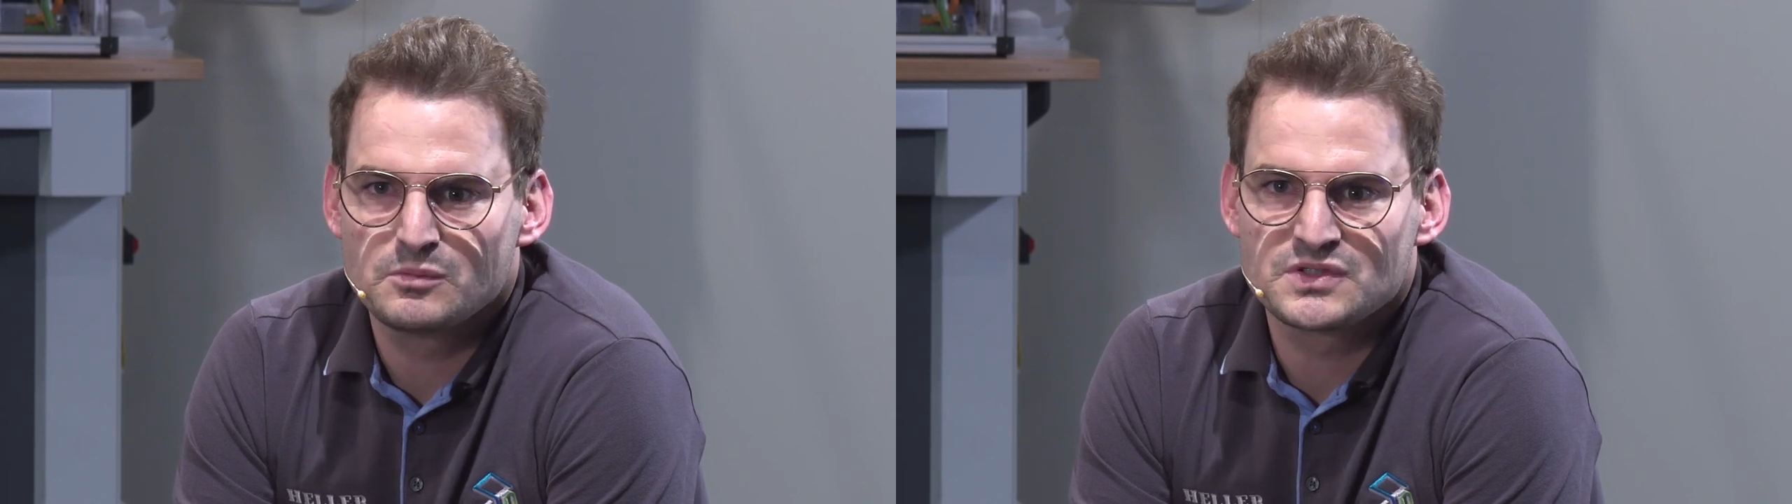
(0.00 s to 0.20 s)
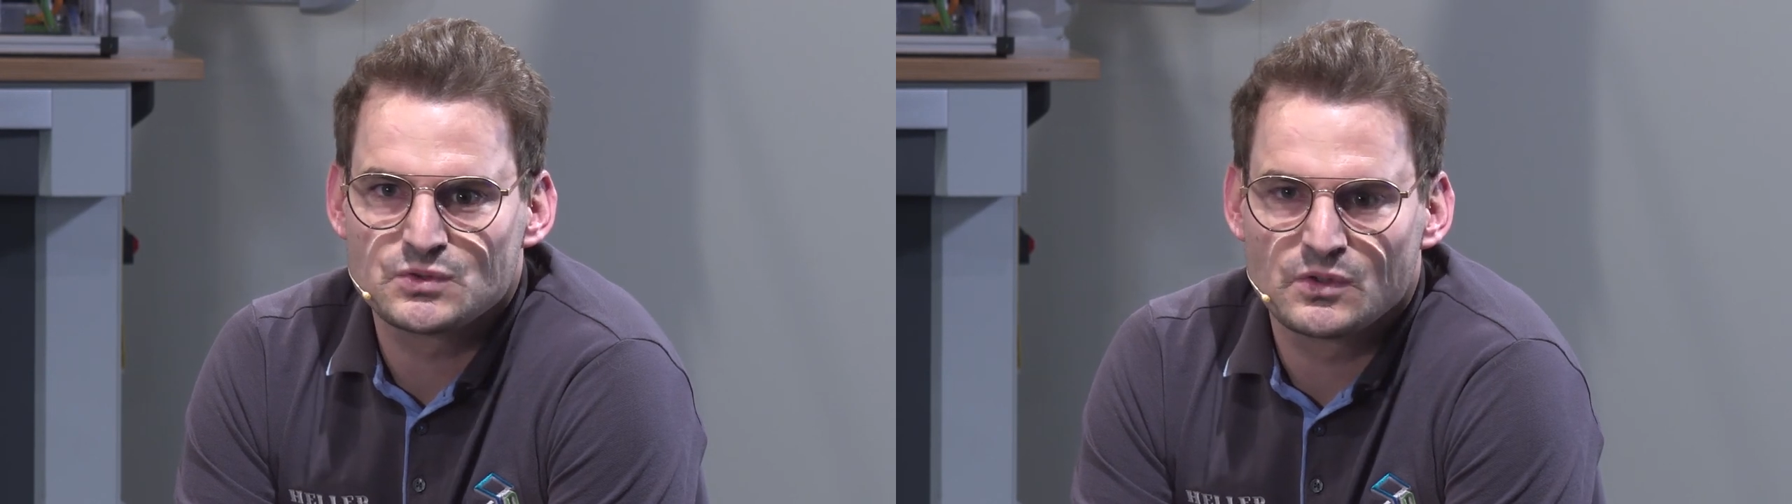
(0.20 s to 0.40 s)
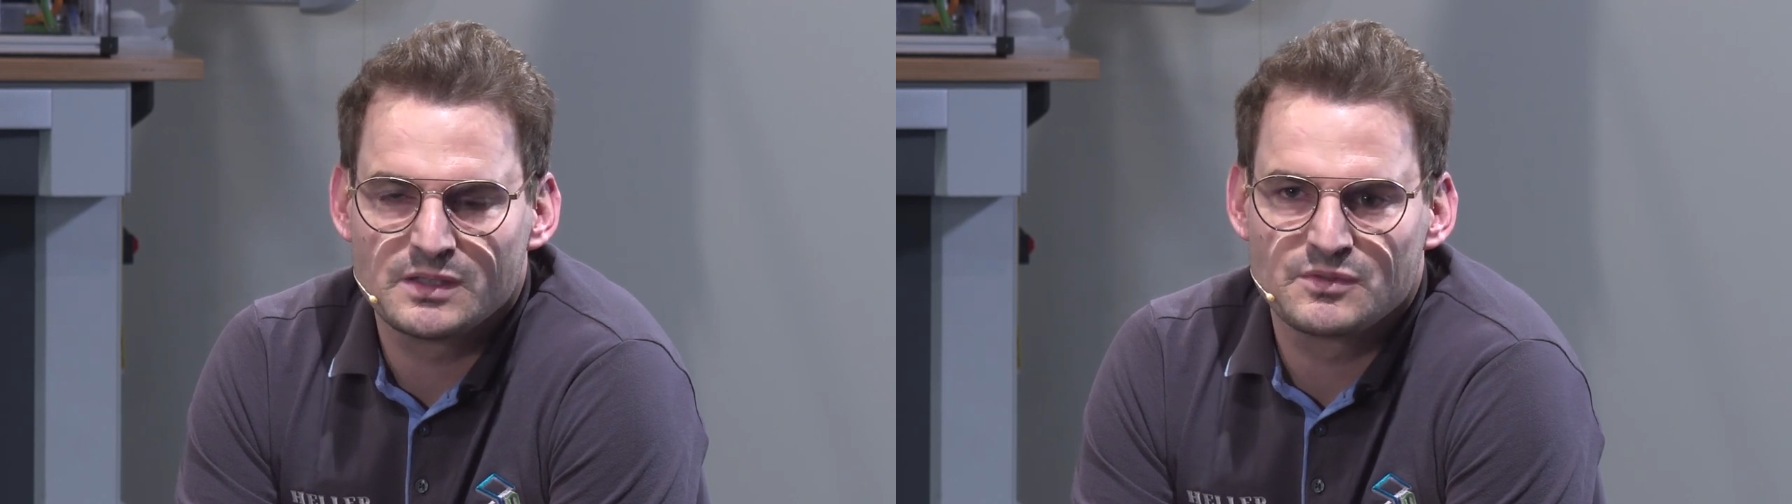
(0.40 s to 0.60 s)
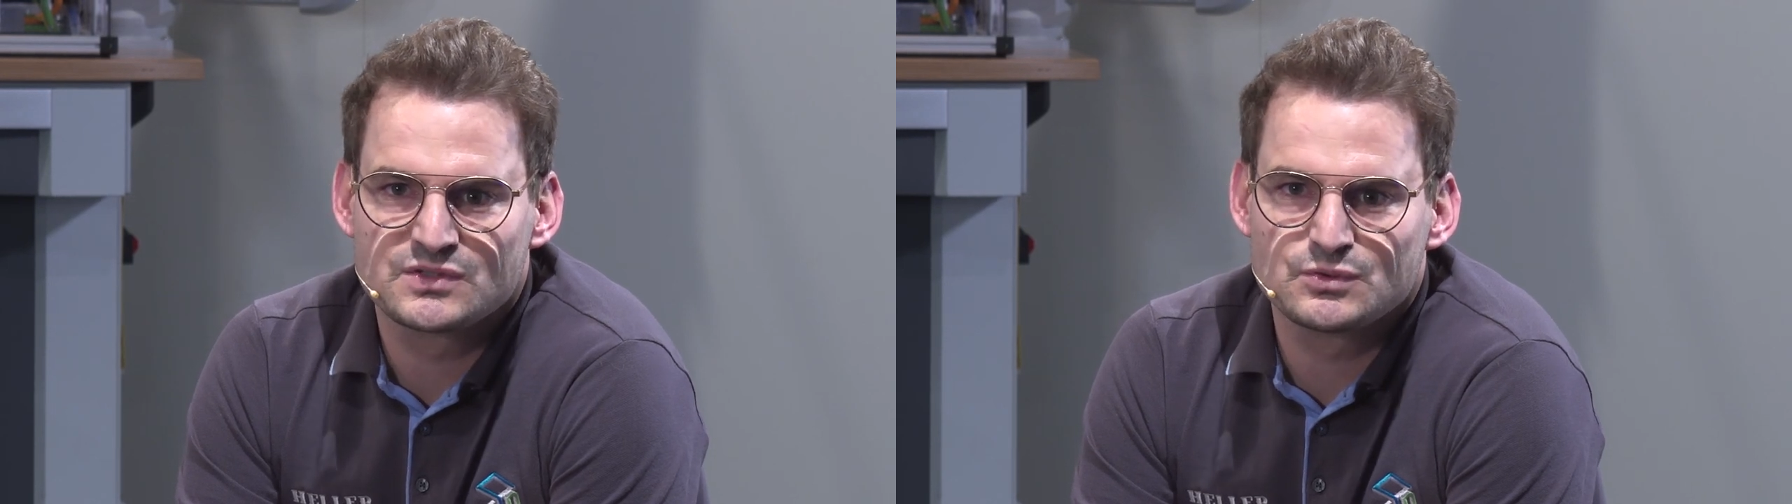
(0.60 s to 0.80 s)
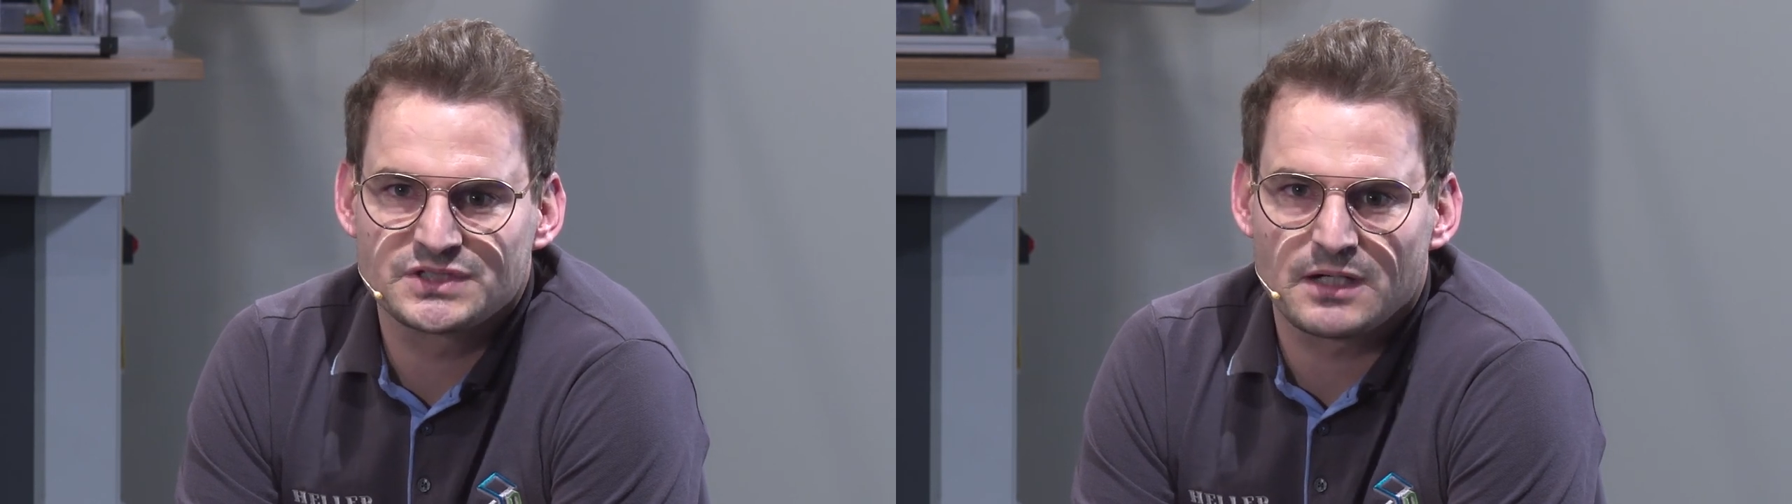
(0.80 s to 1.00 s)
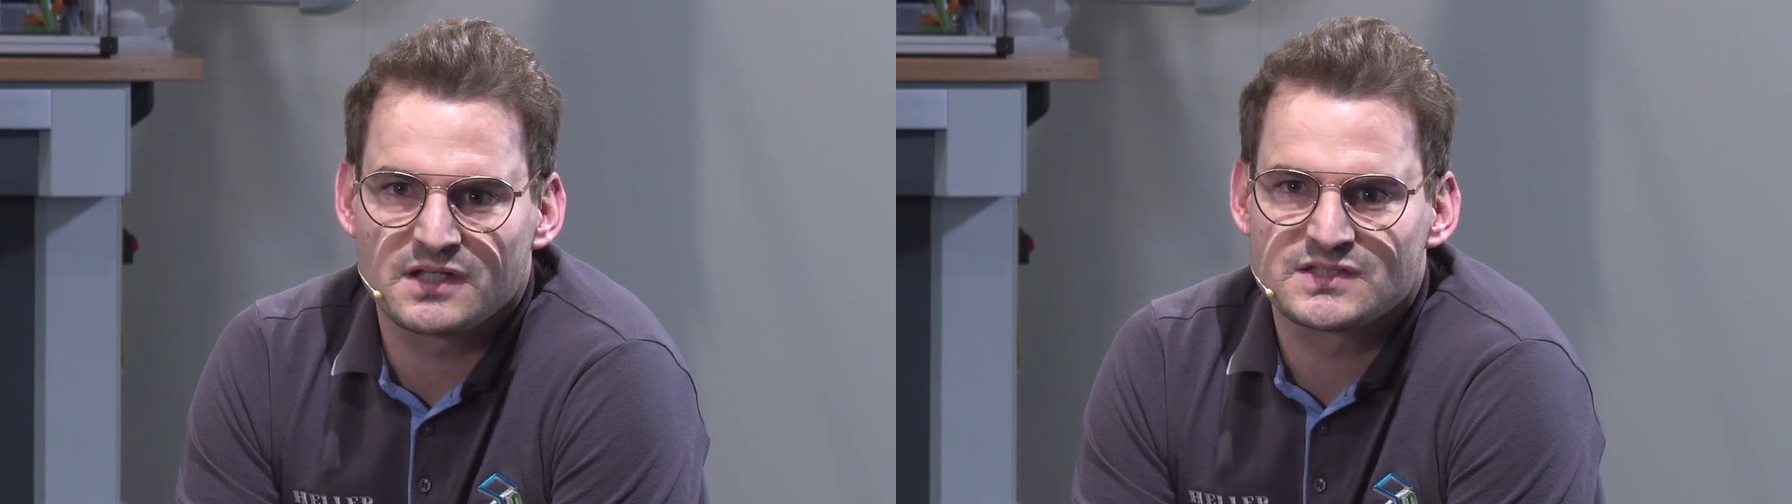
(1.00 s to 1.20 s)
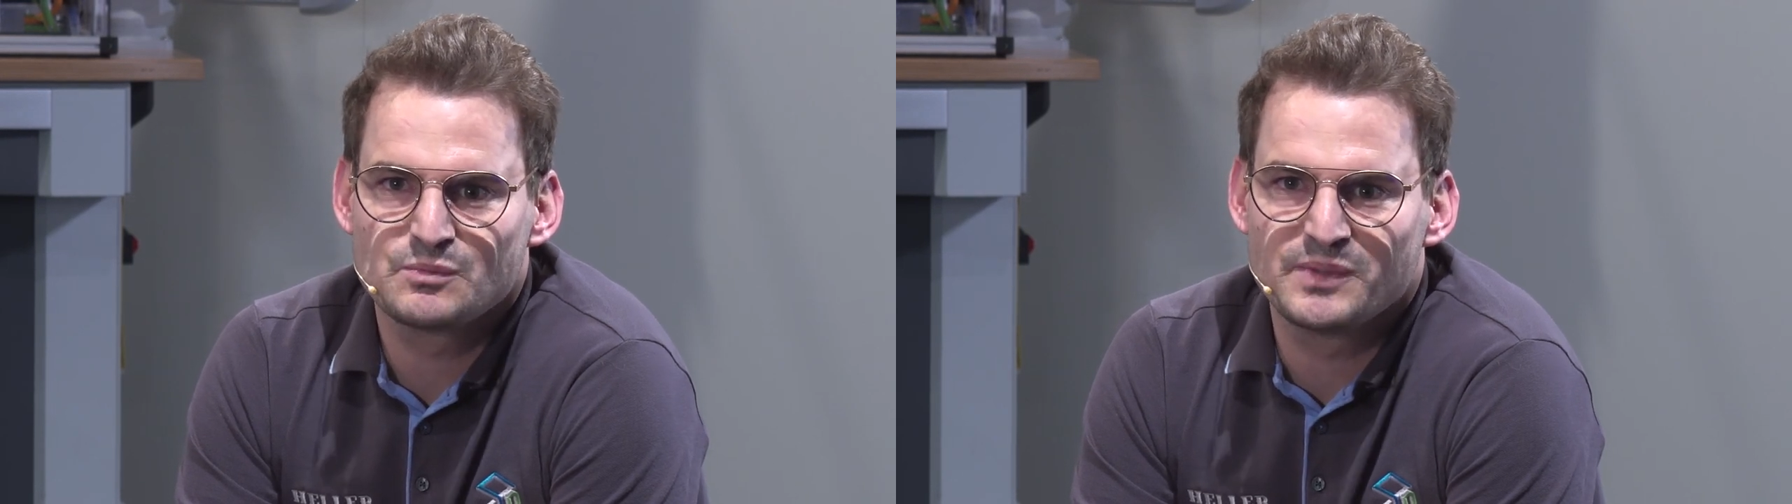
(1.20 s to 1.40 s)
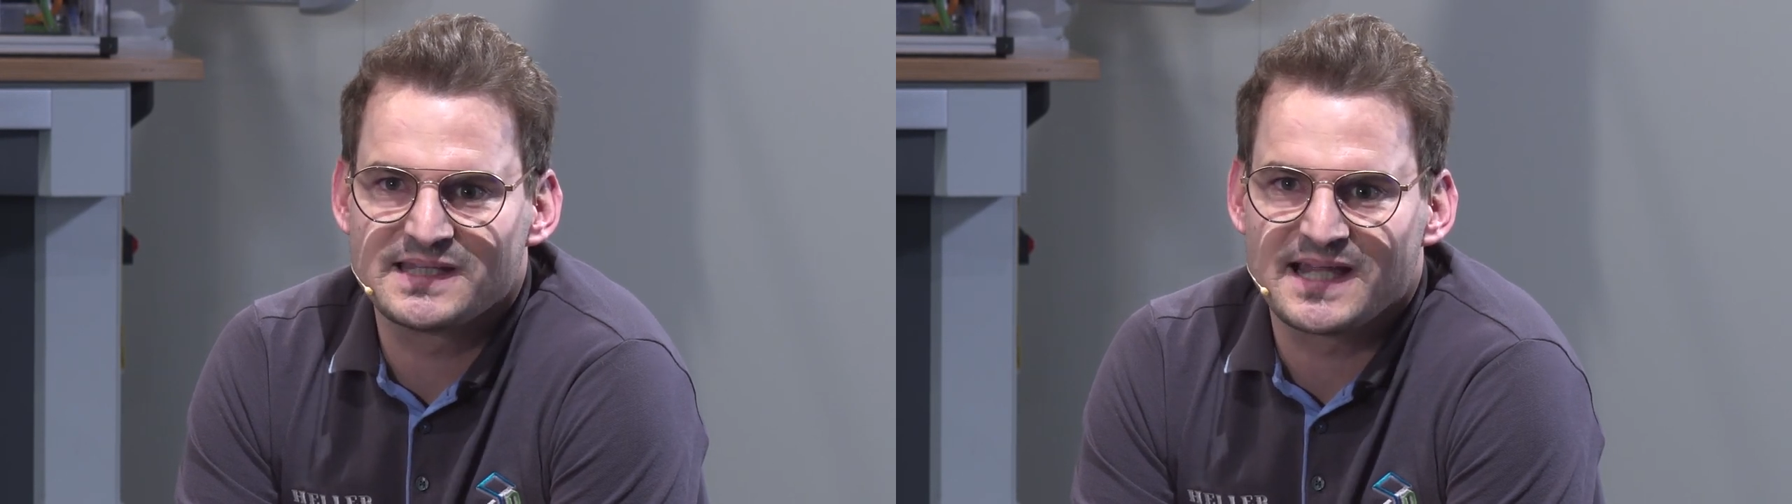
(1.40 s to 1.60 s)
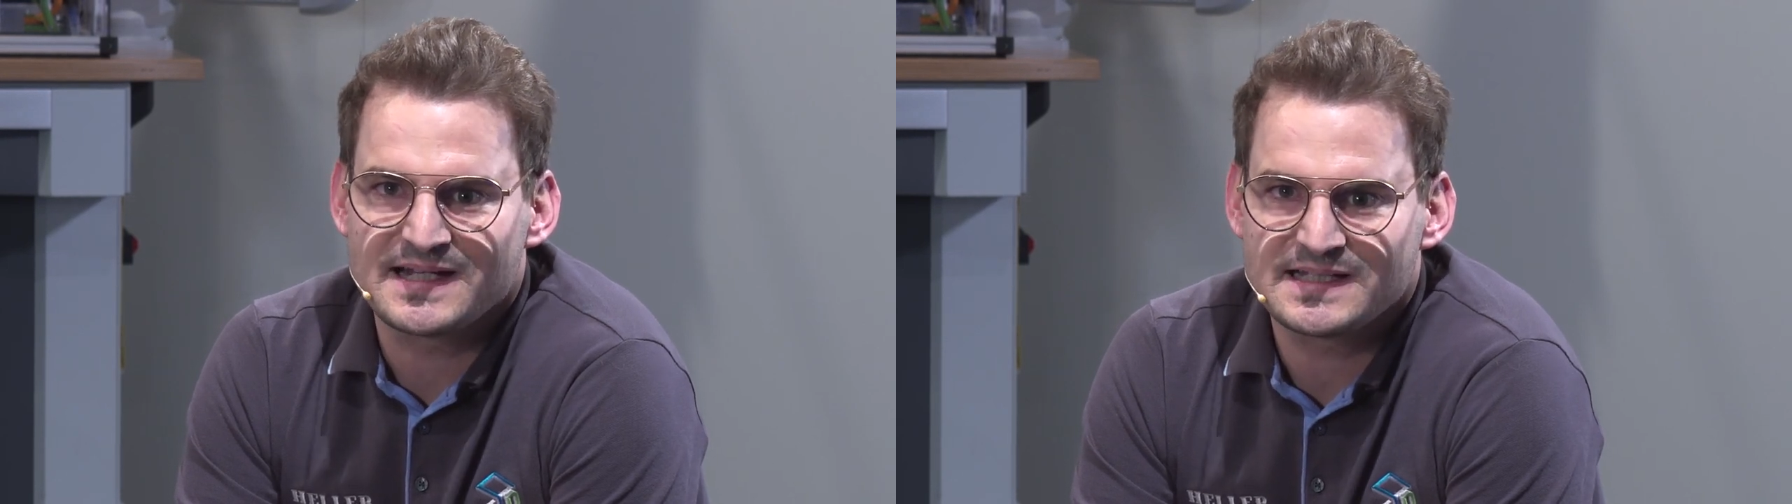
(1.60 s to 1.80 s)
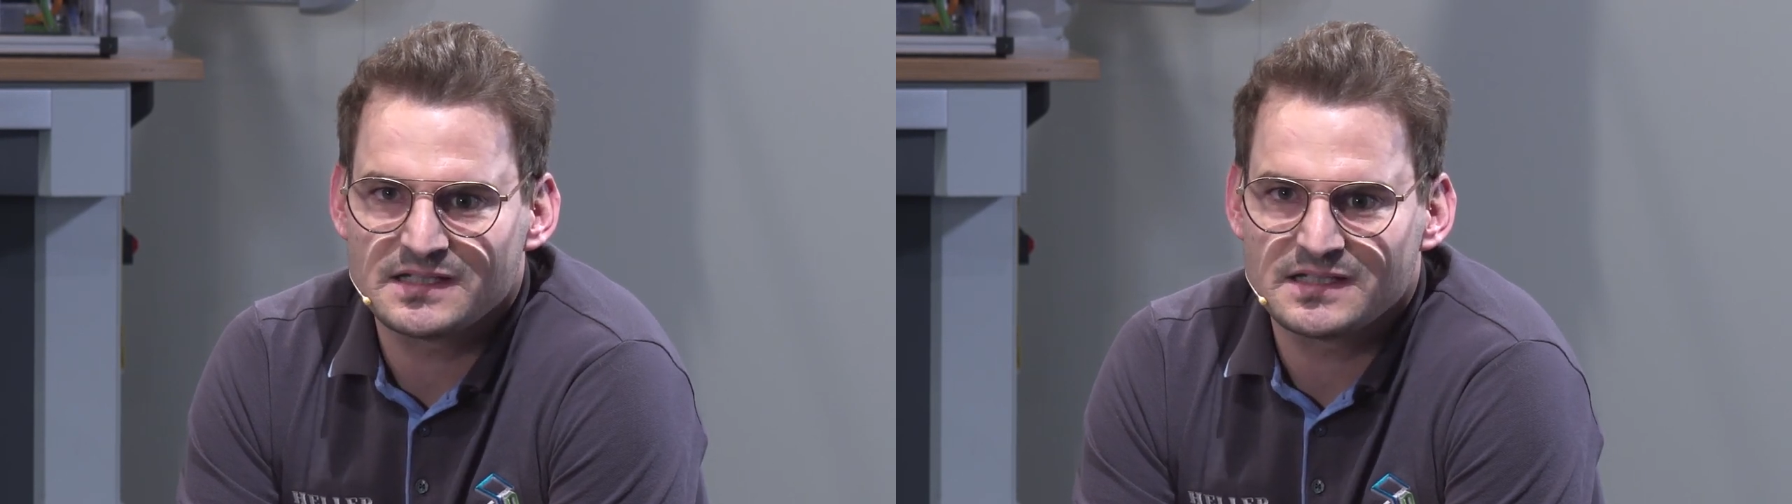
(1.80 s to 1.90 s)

I would like to thank